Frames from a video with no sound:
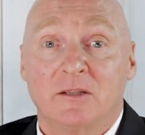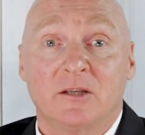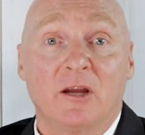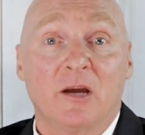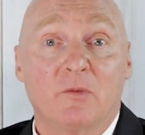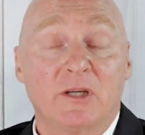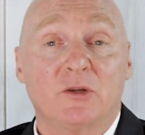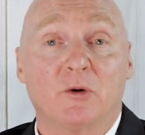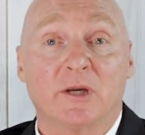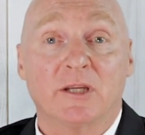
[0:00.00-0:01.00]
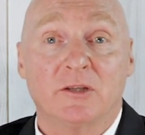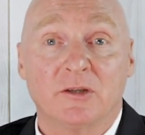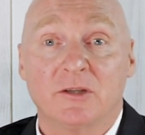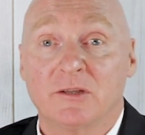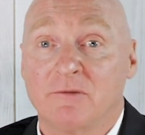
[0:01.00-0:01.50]
Tonight we're talking
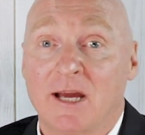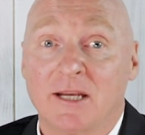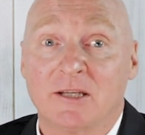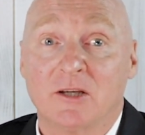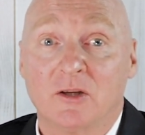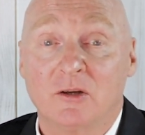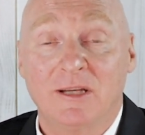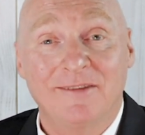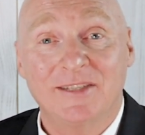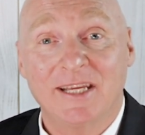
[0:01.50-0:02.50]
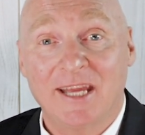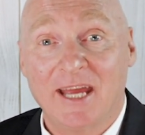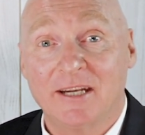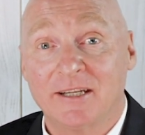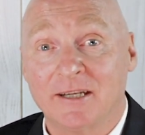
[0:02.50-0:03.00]
to Sarat, who lives in
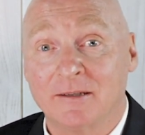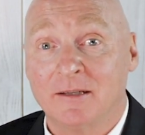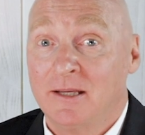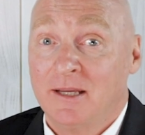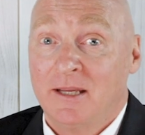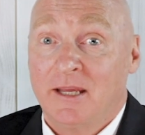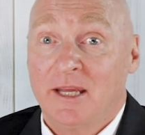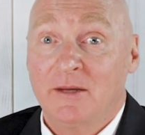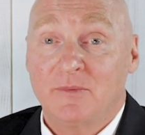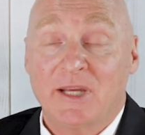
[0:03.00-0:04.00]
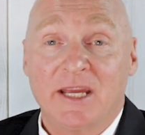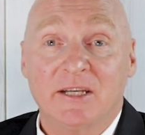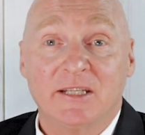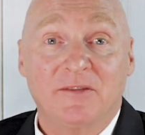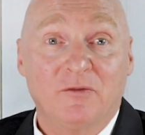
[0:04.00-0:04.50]
Canada. He
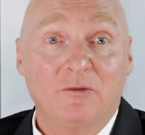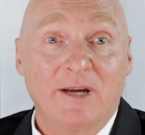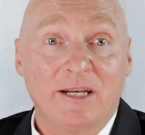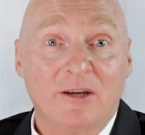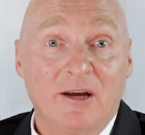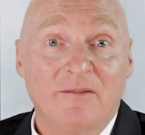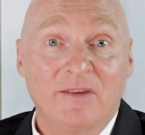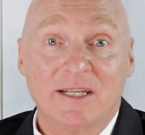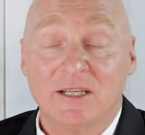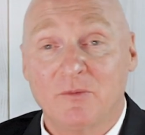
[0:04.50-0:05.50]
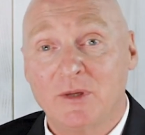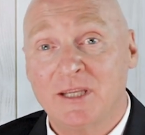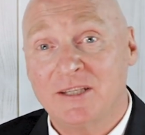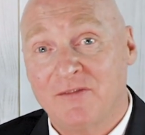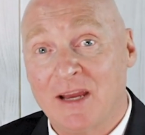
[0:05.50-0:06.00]
obtained his 489 visa with
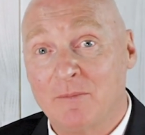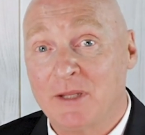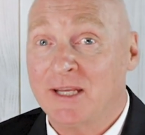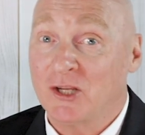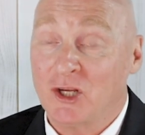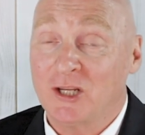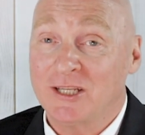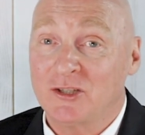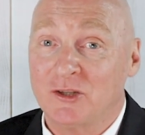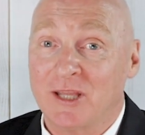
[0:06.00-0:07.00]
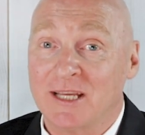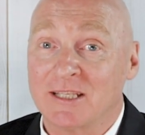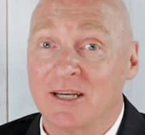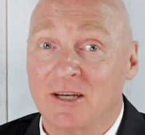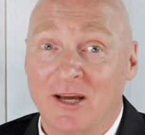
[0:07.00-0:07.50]
his family in early
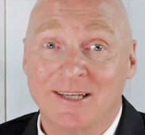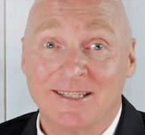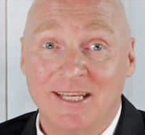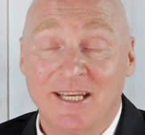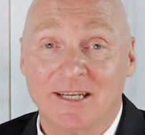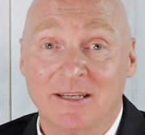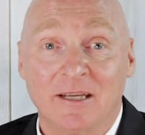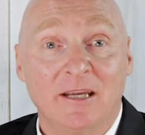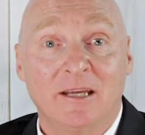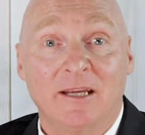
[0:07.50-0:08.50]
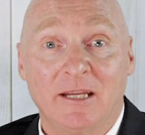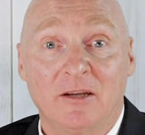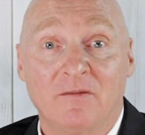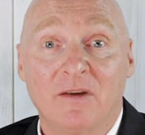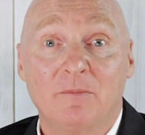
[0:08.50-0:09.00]
2019. In
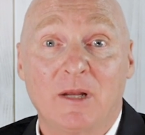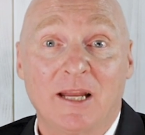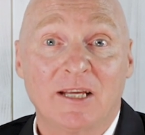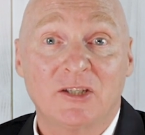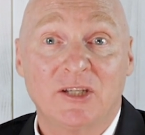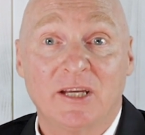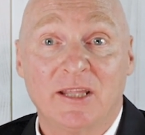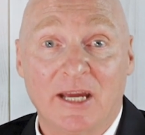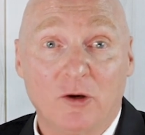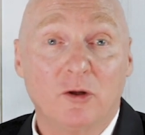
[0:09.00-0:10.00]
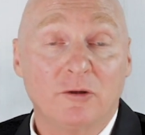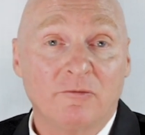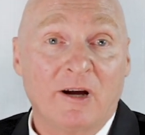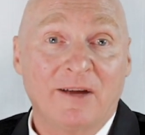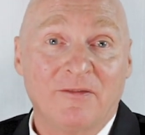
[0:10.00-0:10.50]
November last year, they all
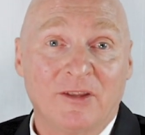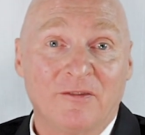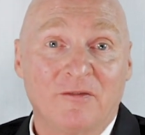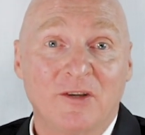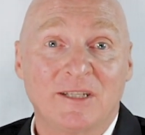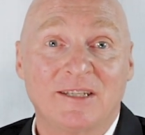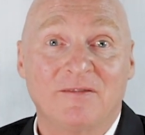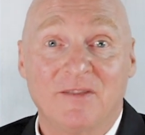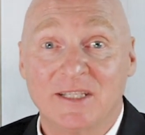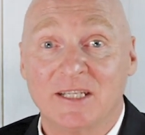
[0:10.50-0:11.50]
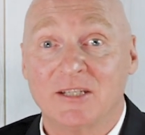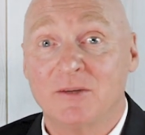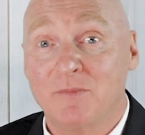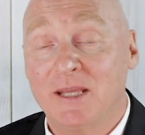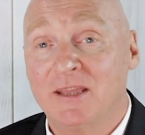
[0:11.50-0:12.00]
arrived for their first visit to
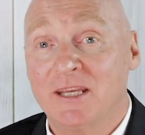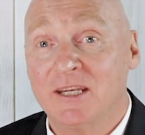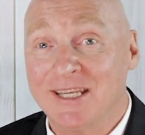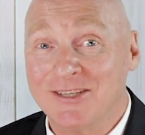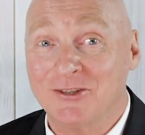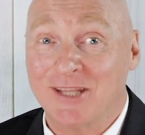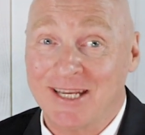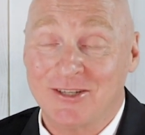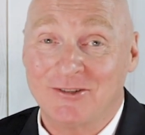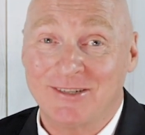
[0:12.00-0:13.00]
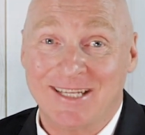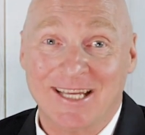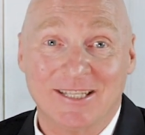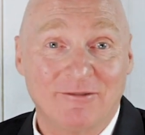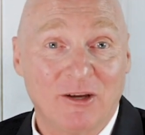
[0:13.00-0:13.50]
meet the initial entry date